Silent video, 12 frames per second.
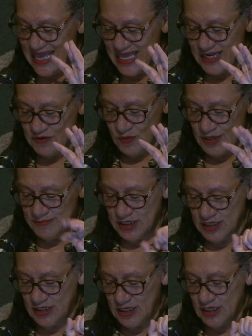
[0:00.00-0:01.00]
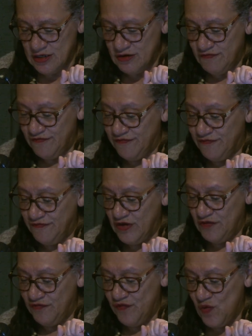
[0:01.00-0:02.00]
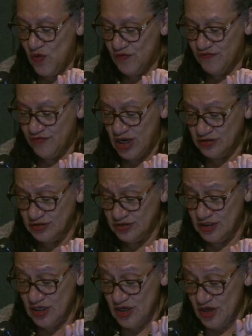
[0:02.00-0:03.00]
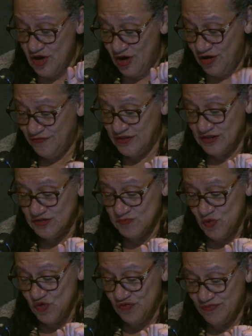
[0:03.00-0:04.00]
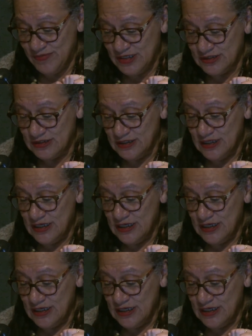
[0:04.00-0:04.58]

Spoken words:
and women in the forefront of this movement.